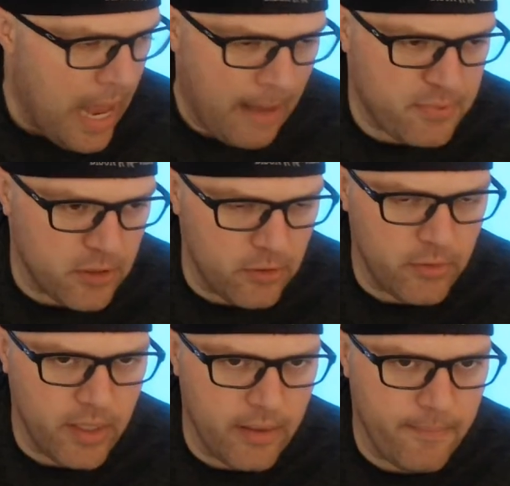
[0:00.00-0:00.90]

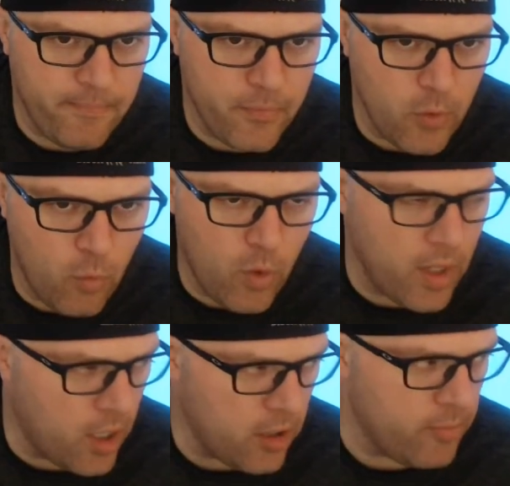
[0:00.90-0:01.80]
absolutely
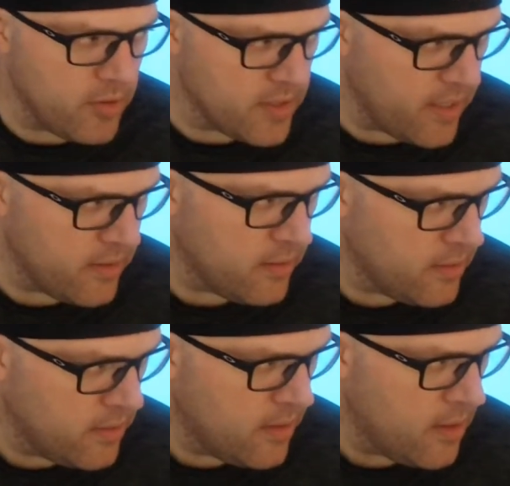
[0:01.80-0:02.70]
100%
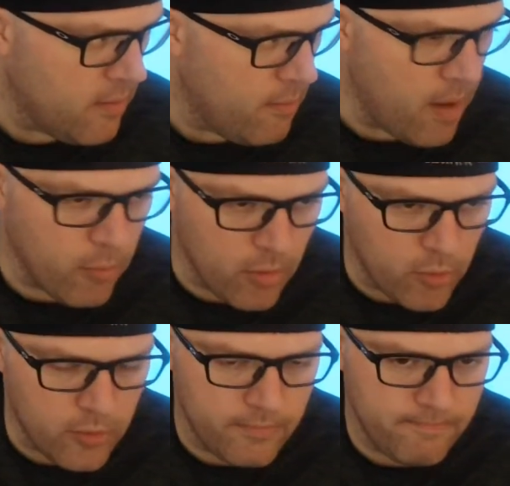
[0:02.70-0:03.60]

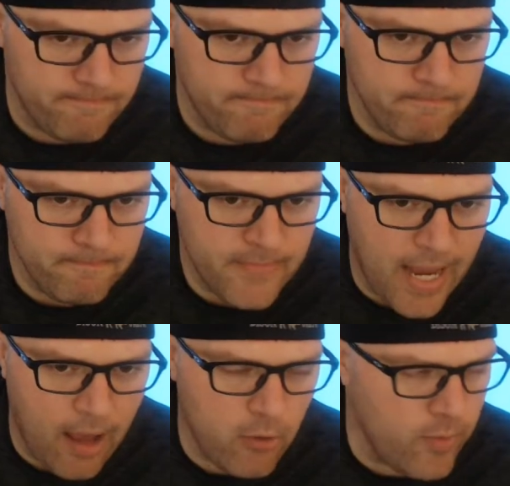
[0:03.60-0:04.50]
memorable.
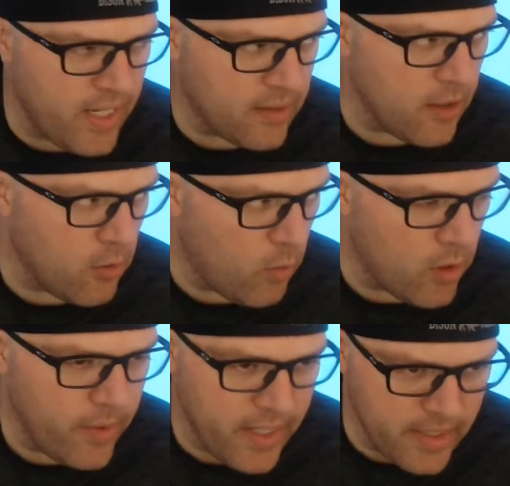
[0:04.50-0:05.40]
How do we get there and
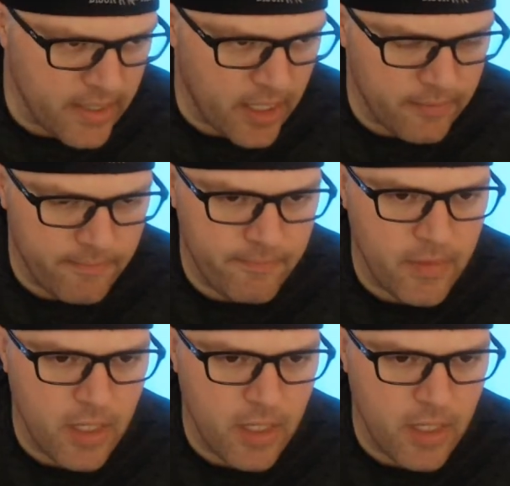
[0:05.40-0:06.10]
what do we need done?